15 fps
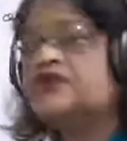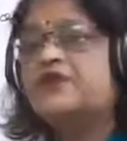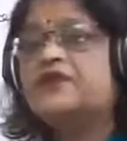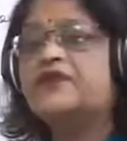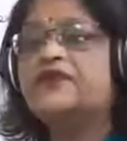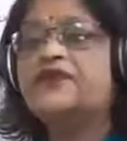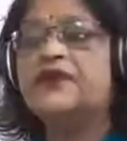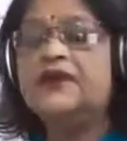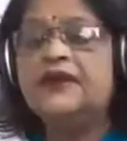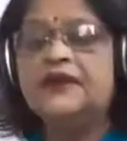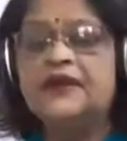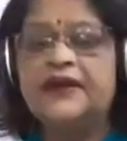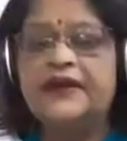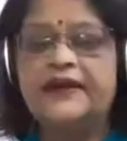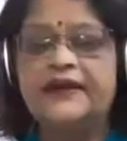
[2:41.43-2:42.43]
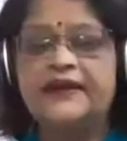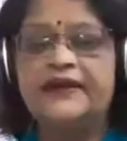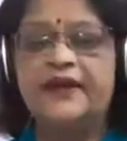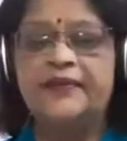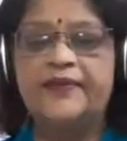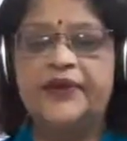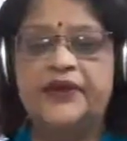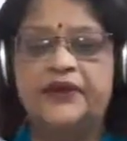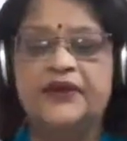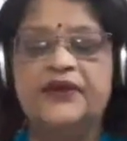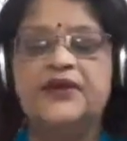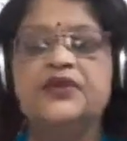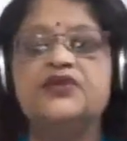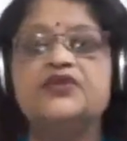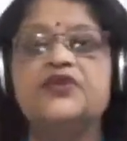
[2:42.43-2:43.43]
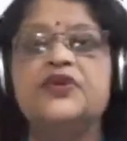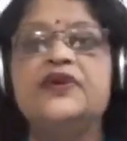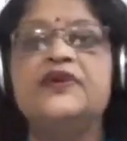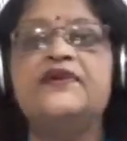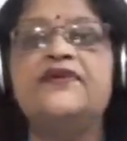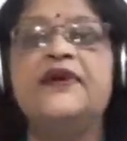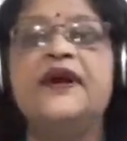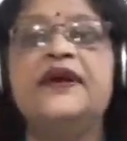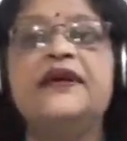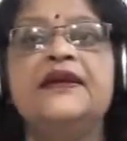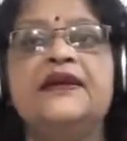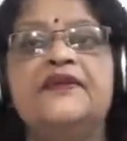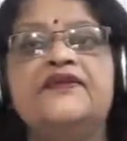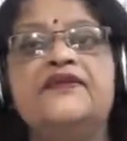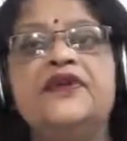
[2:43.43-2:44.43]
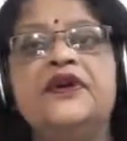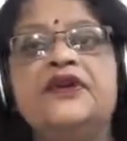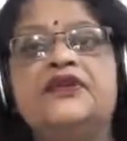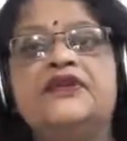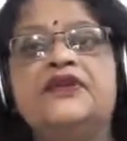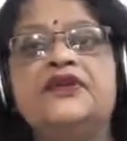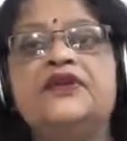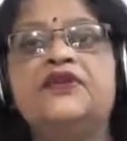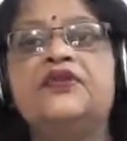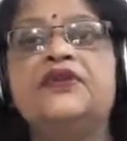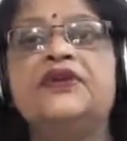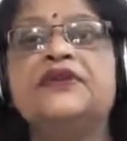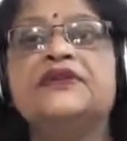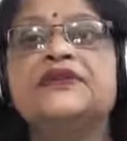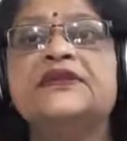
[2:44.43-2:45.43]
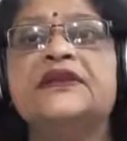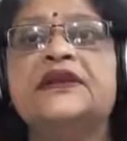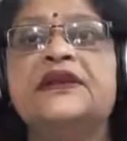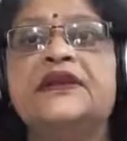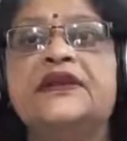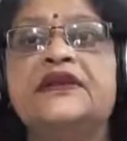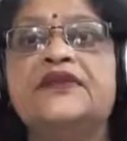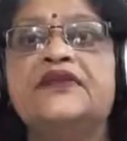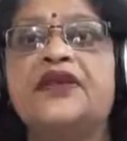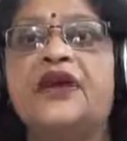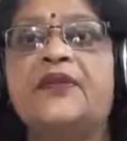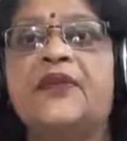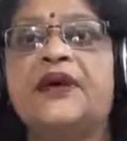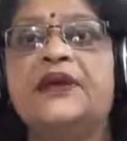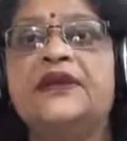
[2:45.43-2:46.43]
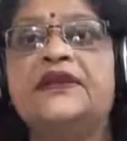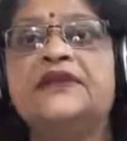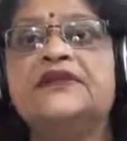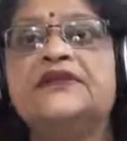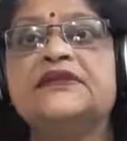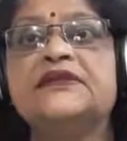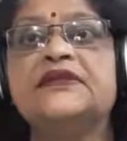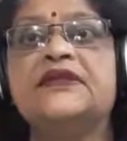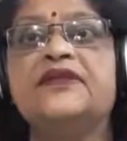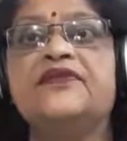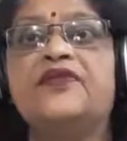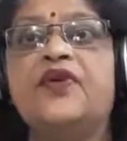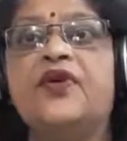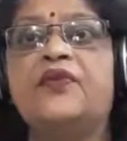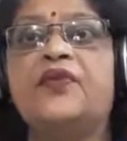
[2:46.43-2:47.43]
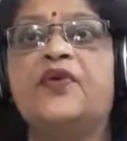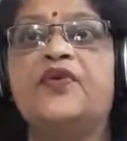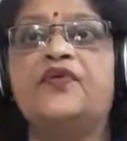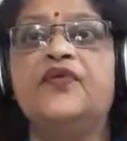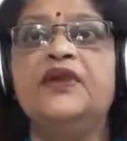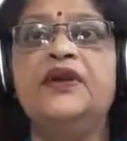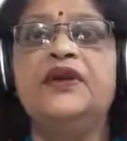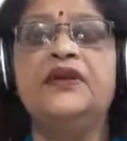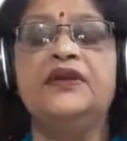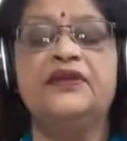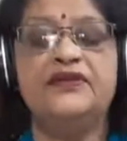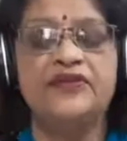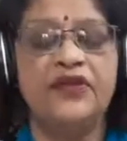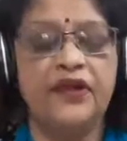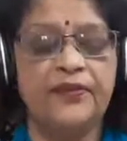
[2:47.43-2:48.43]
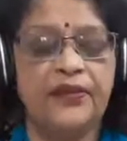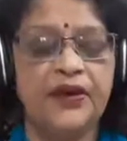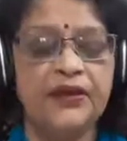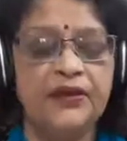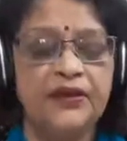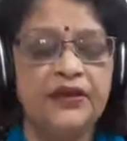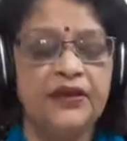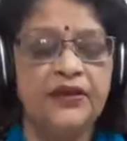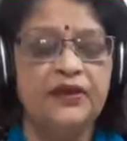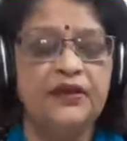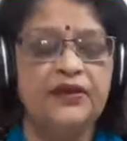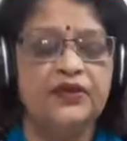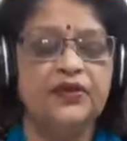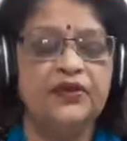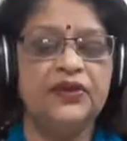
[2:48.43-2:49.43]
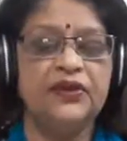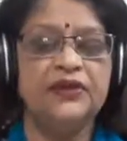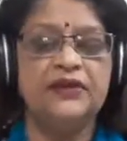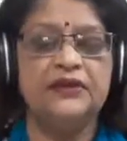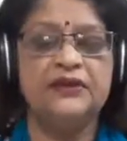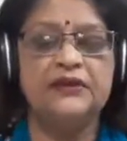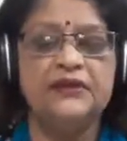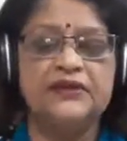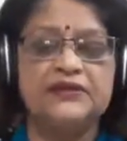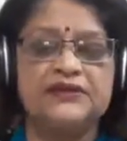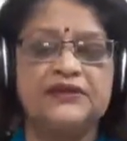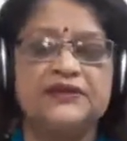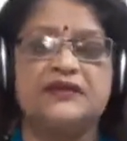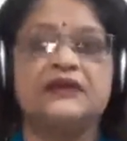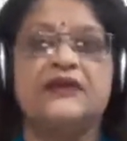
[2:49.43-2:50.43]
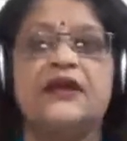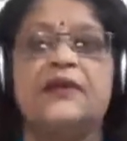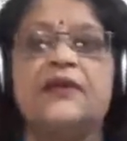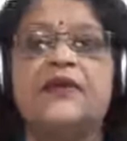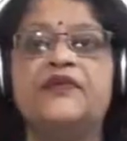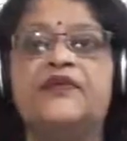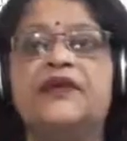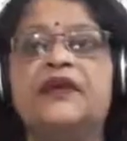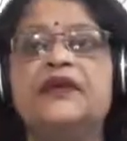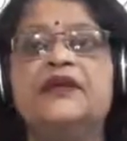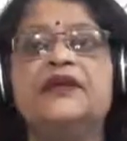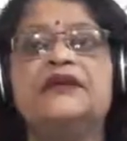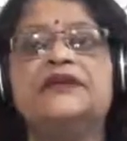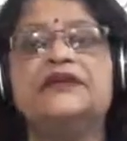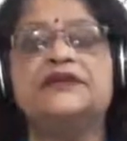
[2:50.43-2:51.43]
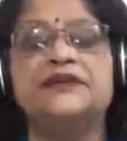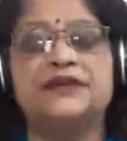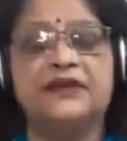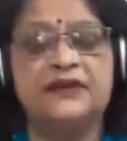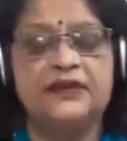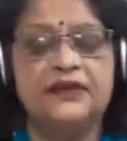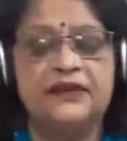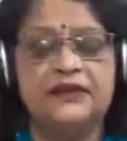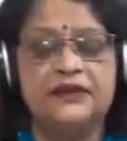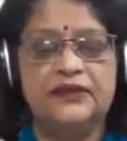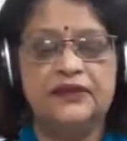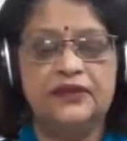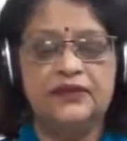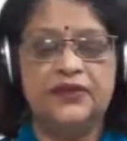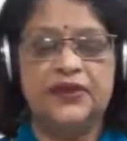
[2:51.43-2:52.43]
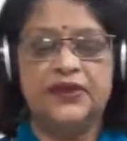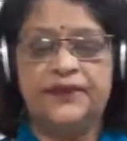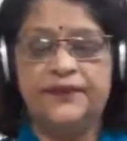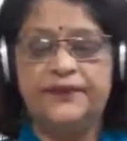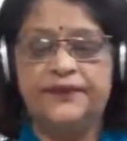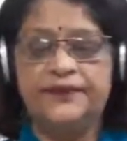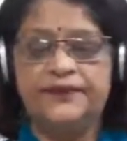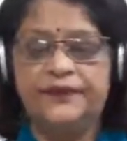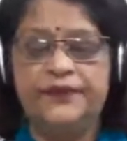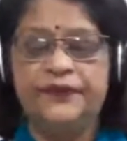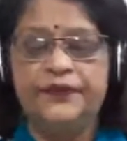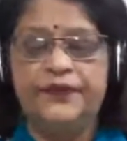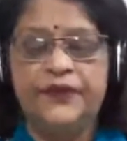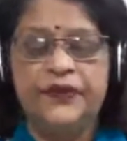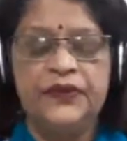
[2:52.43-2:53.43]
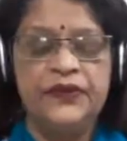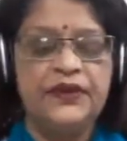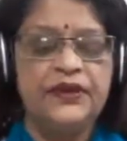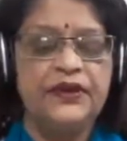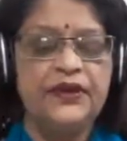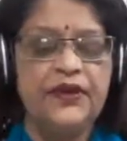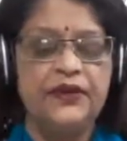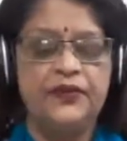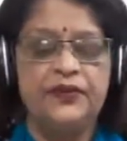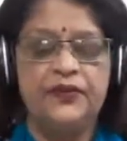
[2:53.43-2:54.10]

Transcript: of a drama. So if I were you is a drama, it is in the form of a drama. Okay, this drama we are studying today. Now,